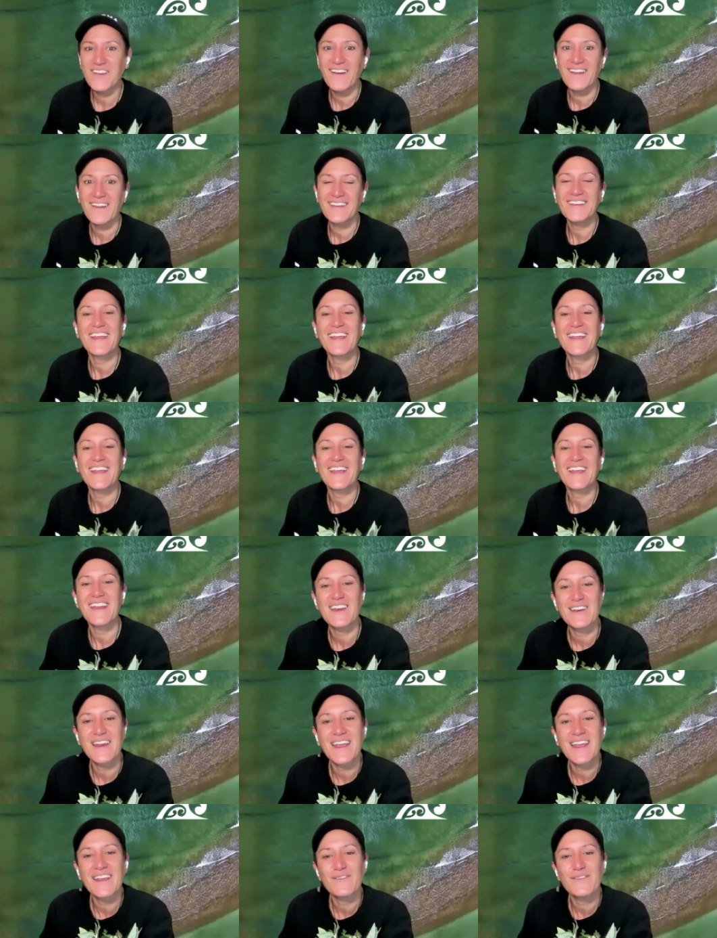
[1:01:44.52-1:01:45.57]
website
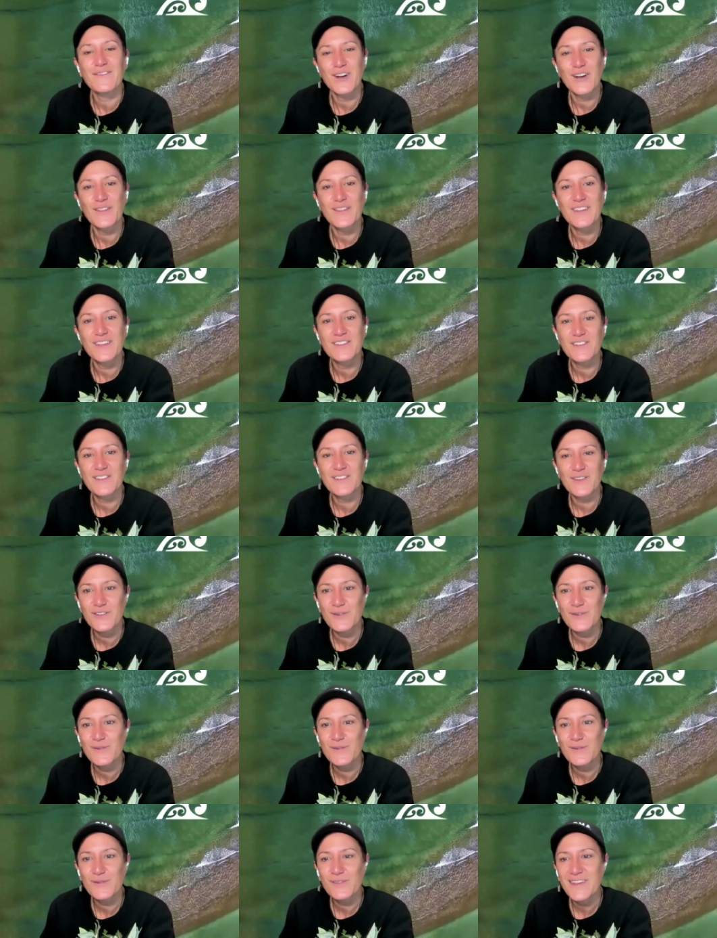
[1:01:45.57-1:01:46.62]
and follow their
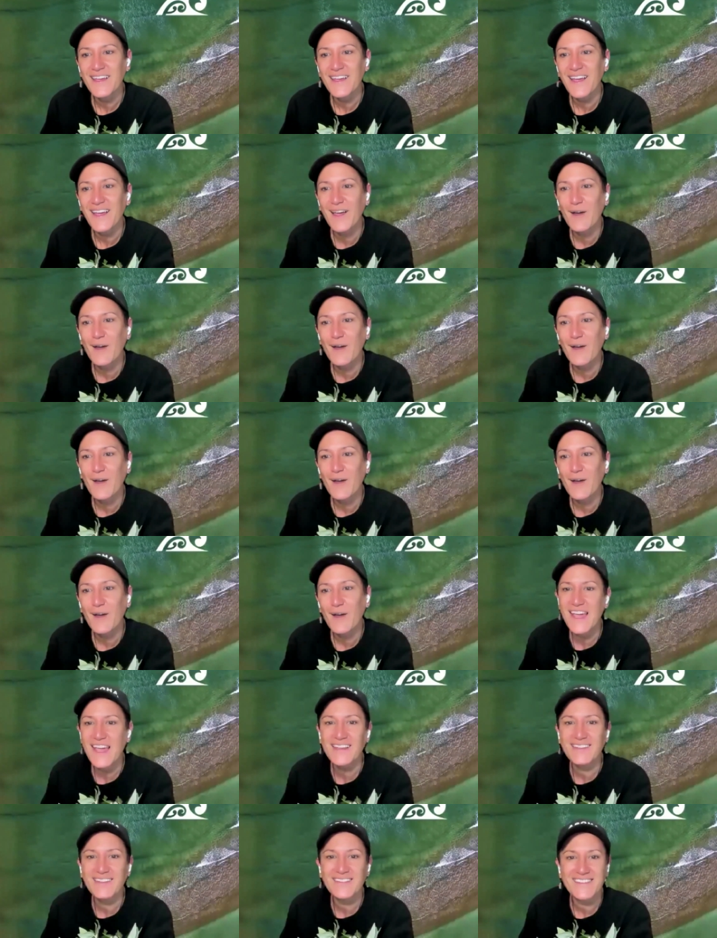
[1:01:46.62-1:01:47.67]
socials
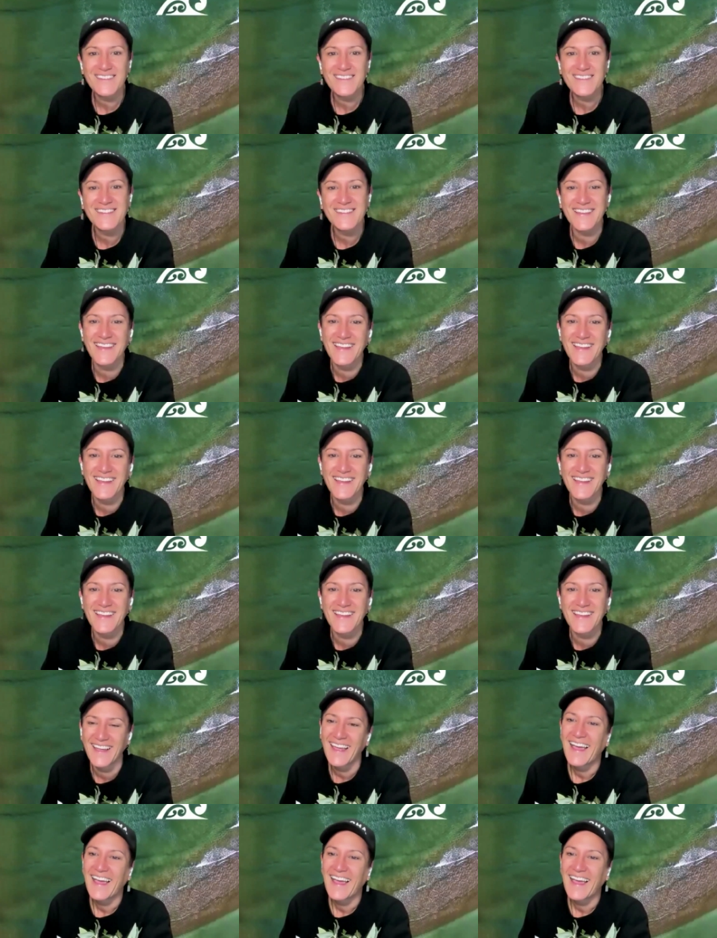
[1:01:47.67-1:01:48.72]
for the answers
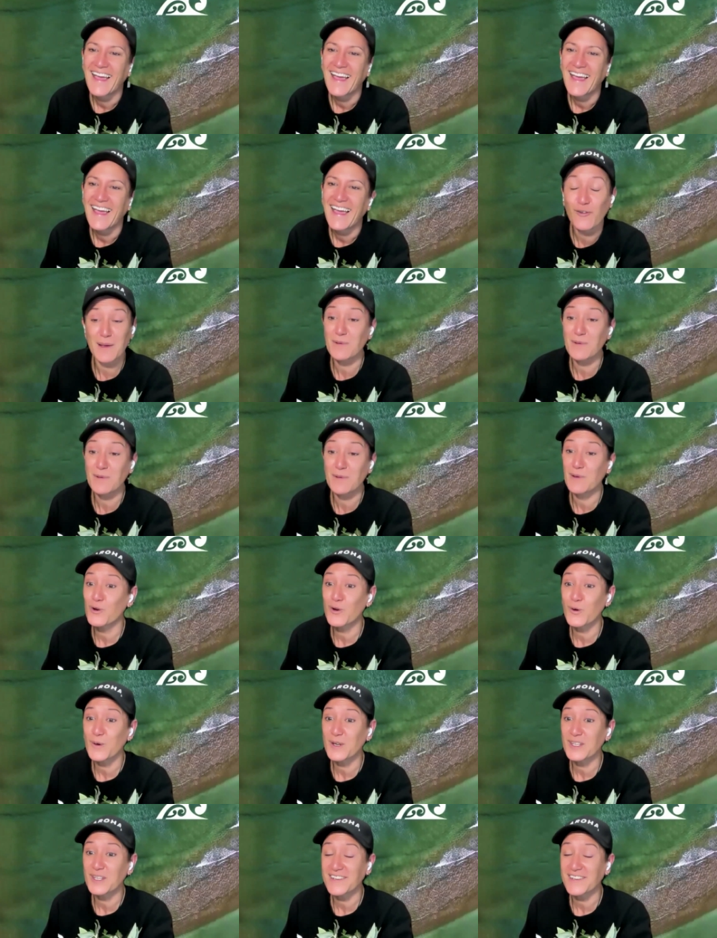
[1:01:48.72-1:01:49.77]
or
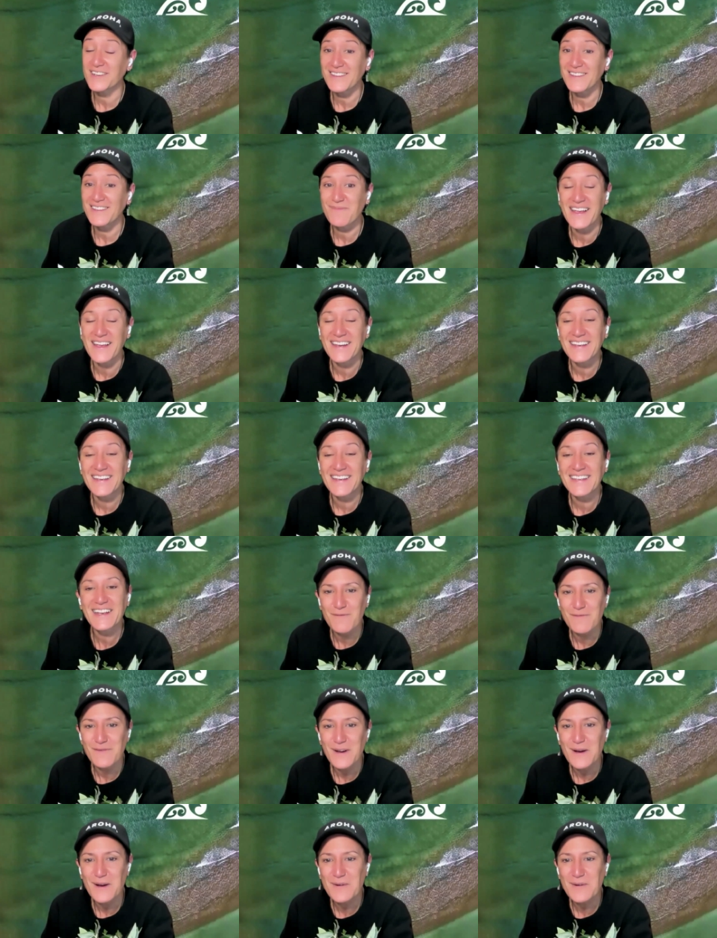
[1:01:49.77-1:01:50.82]
maybe more questions,
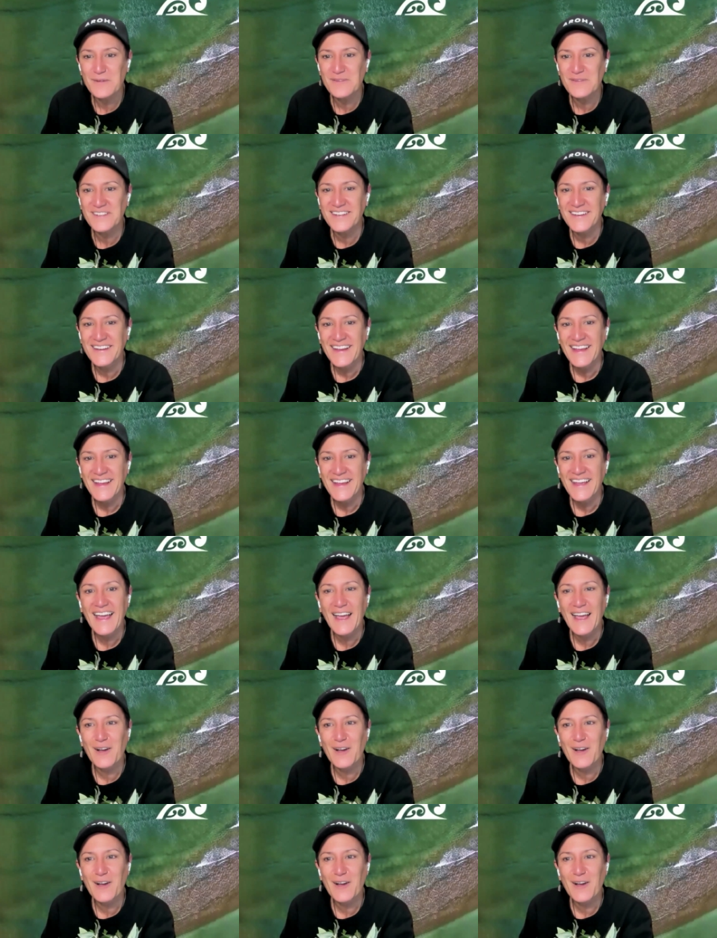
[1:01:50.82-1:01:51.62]
but get involved.